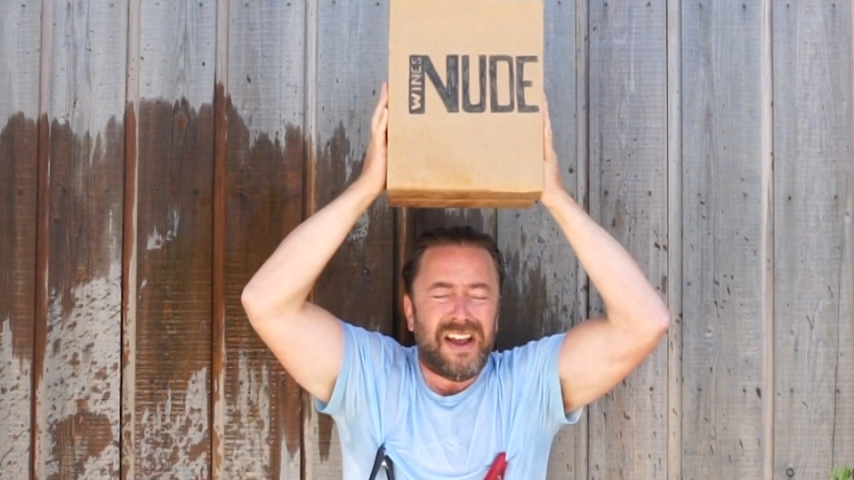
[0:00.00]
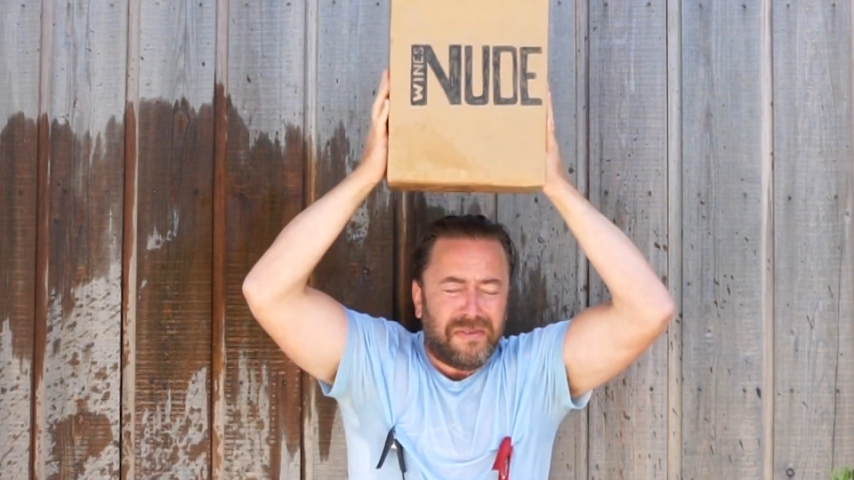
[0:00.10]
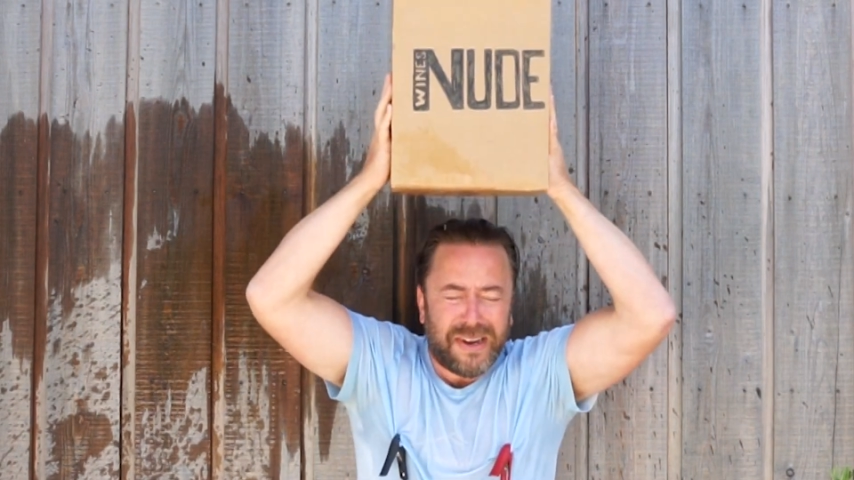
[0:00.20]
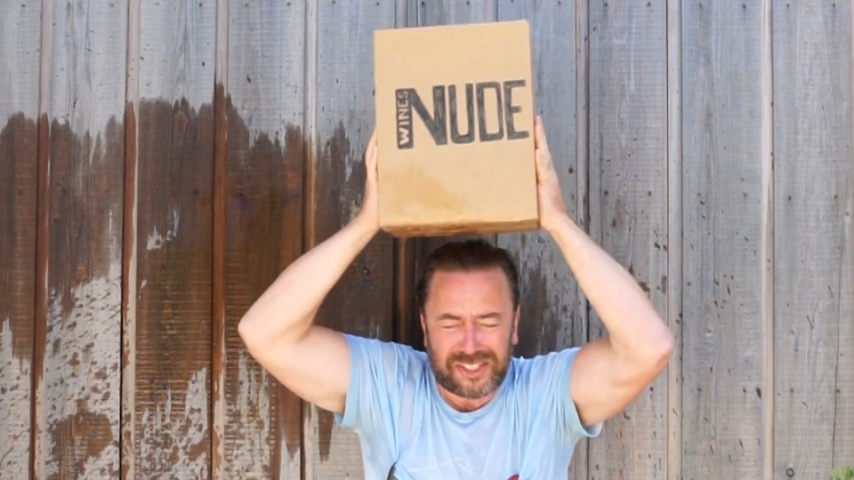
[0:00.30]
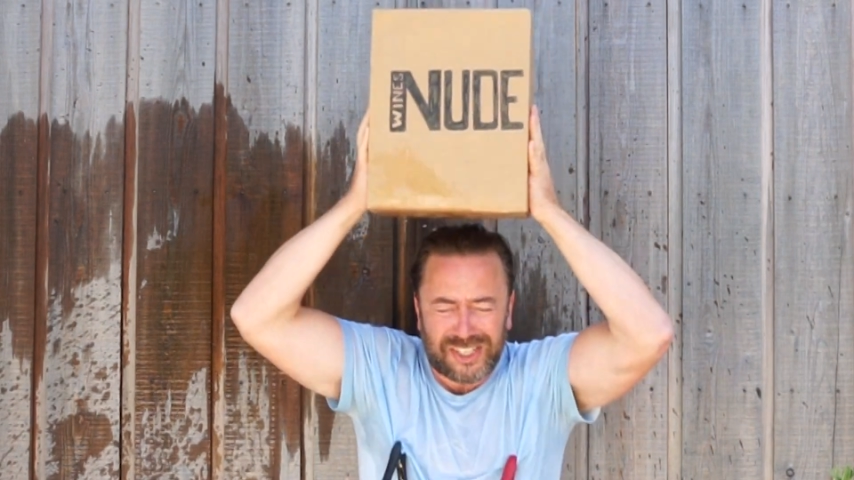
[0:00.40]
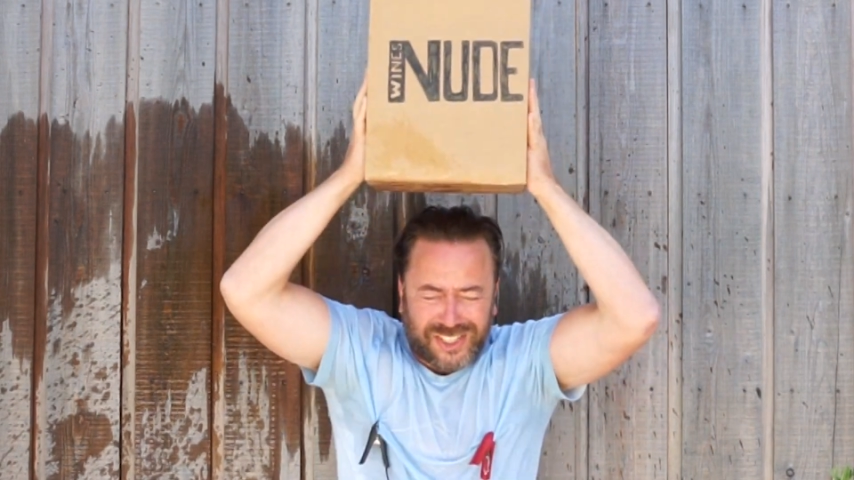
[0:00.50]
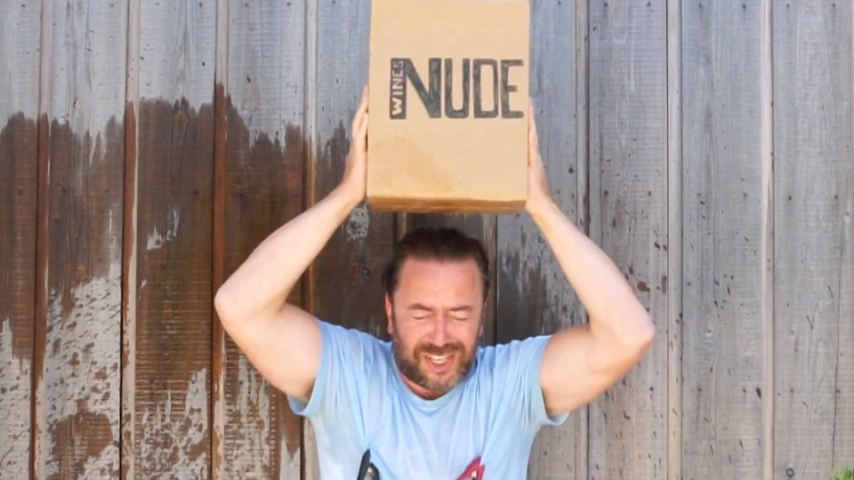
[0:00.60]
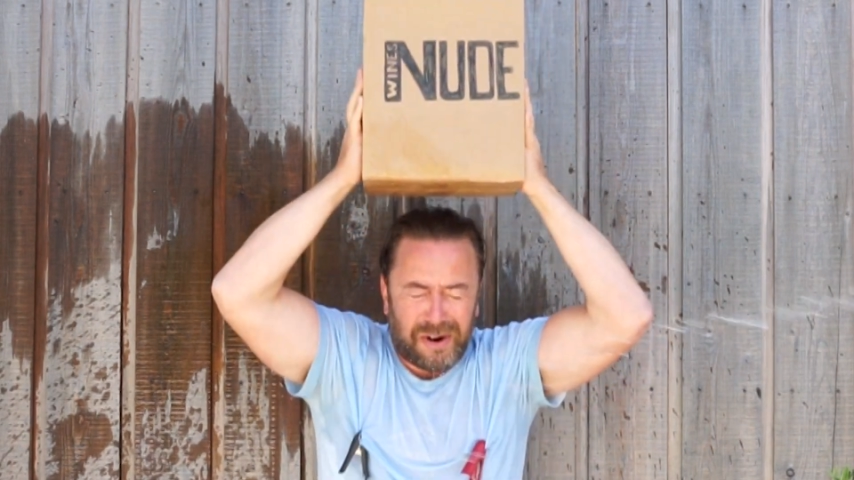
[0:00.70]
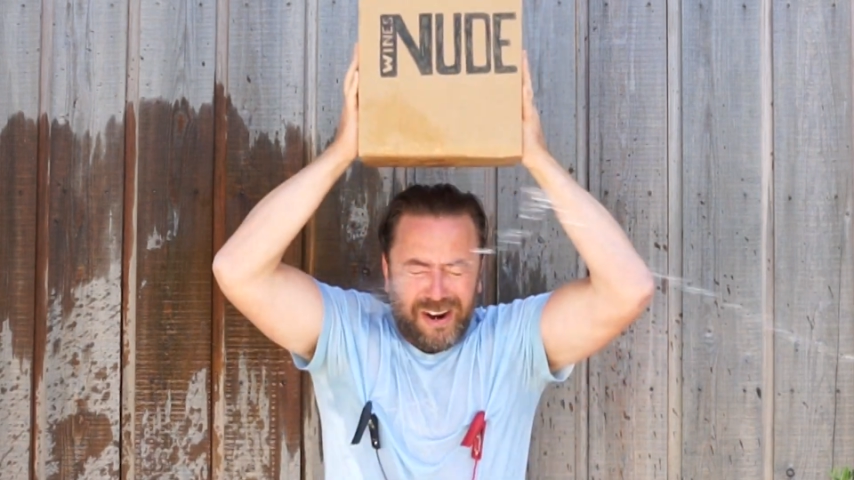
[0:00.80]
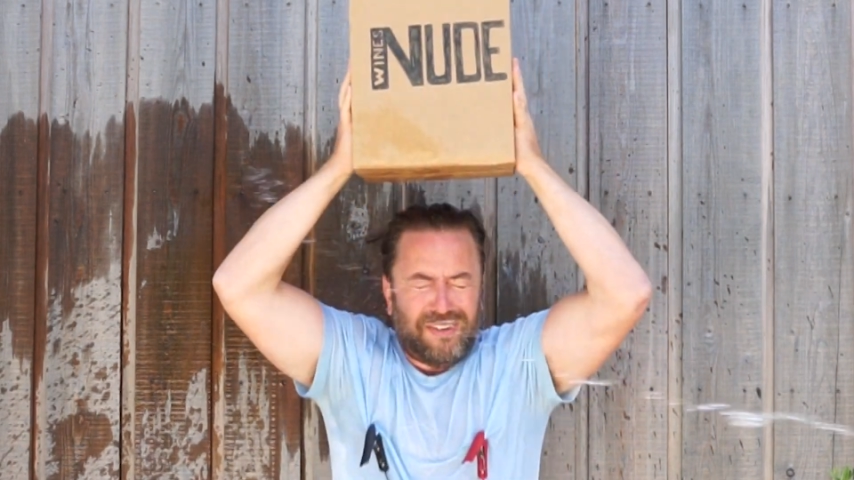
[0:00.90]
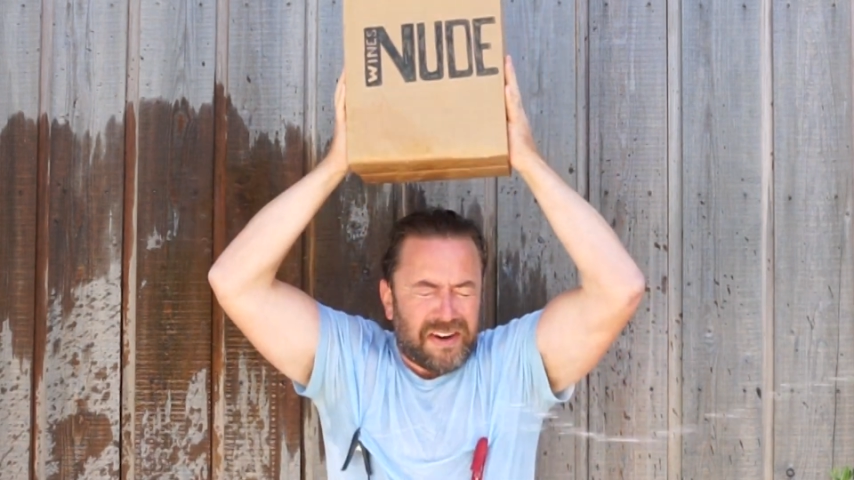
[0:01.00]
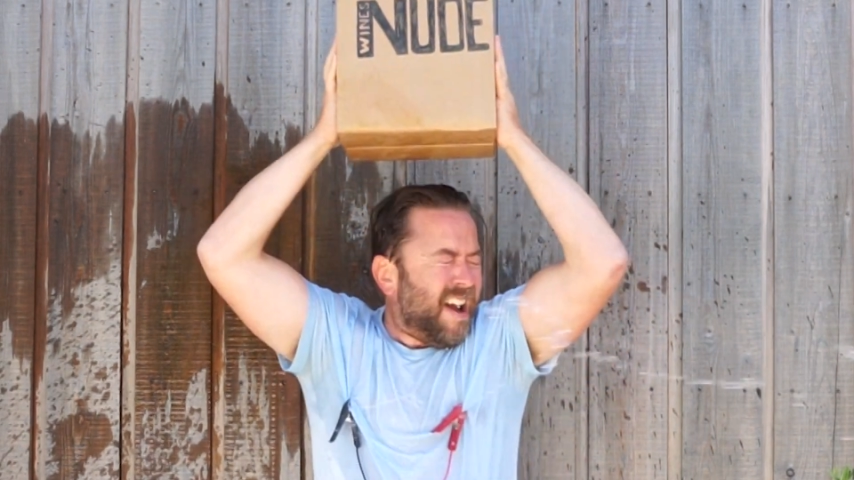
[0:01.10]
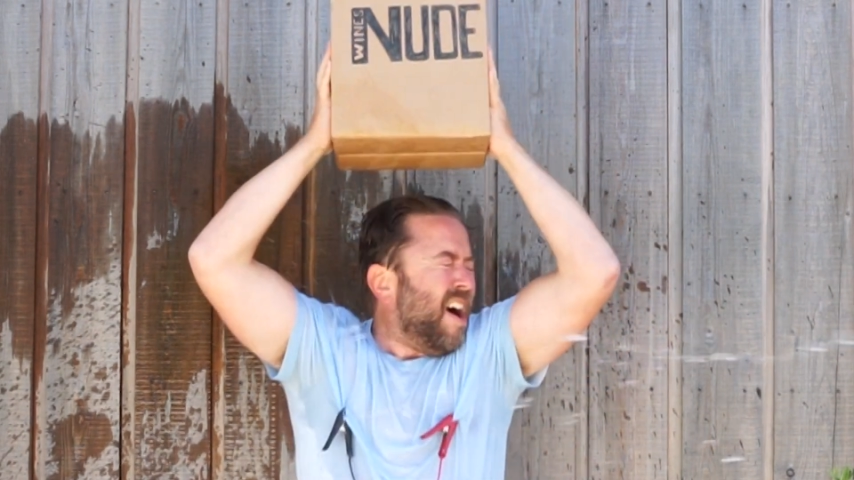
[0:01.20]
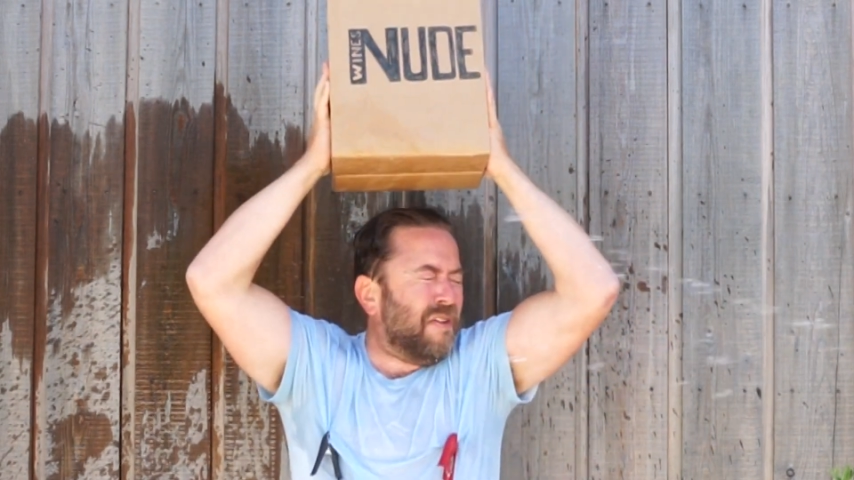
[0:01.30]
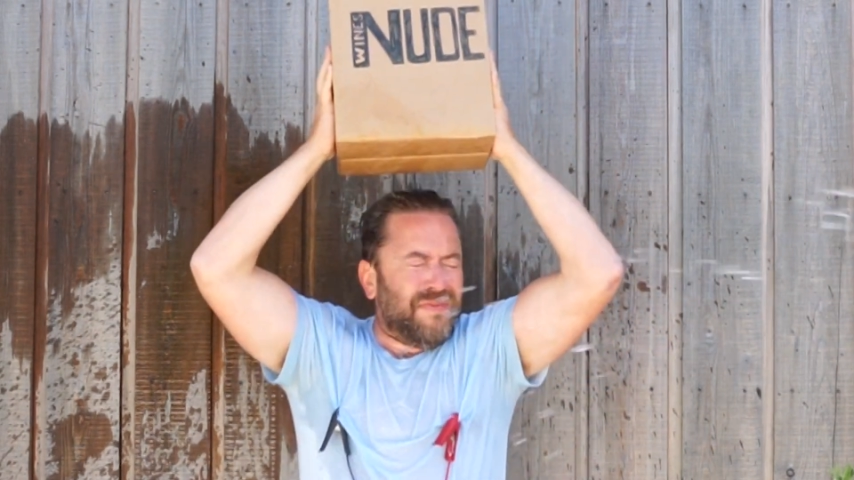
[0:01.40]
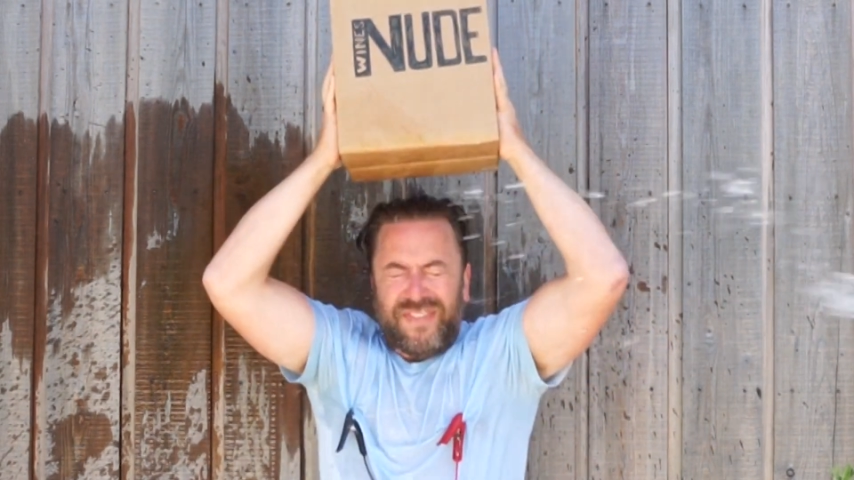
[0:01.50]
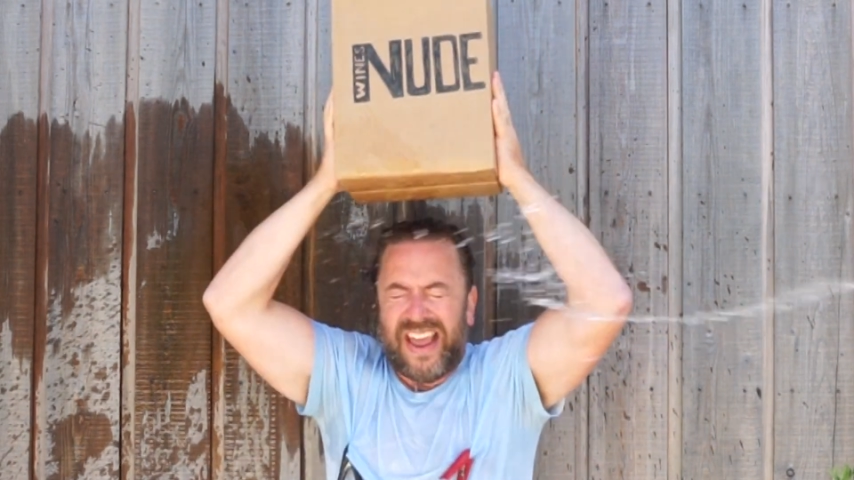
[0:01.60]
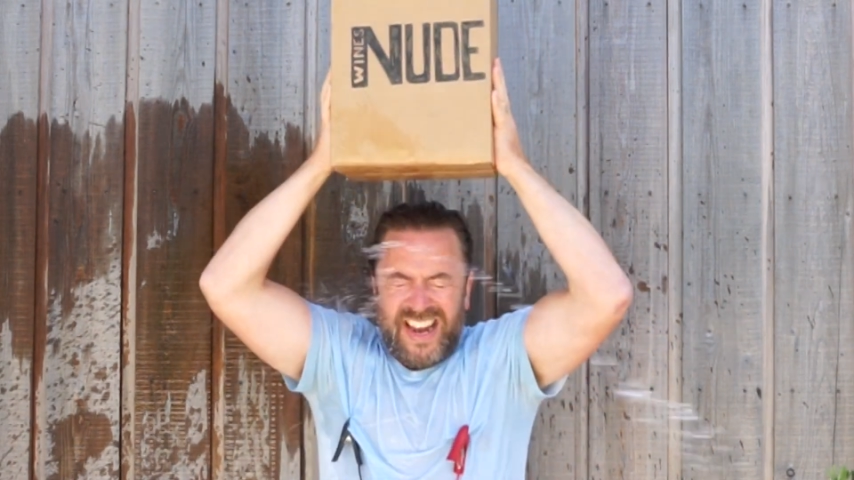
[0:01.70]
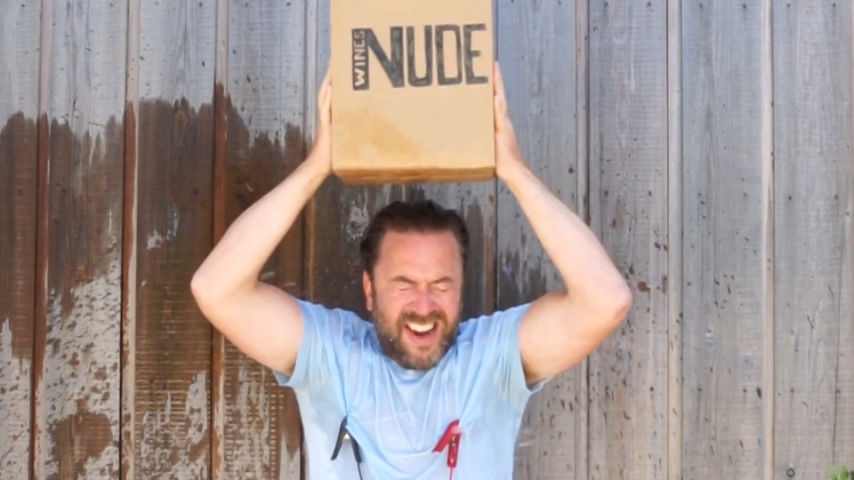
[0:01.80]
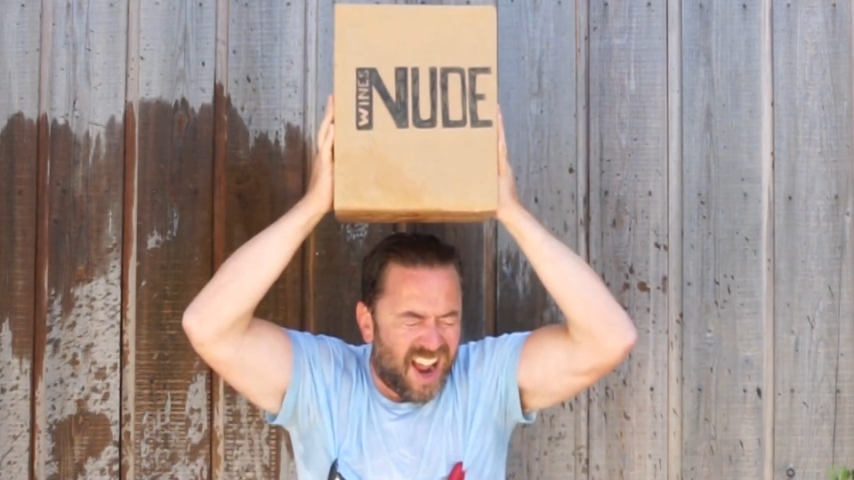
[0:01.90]
We just do our own
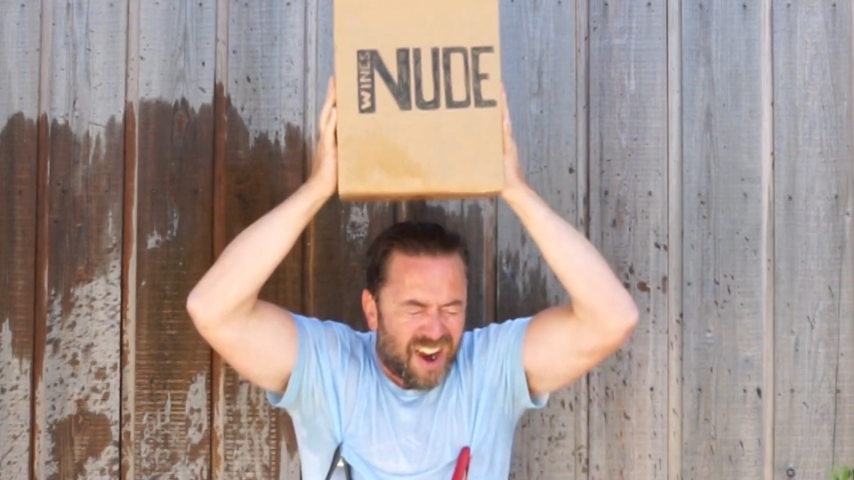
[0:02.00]
thing!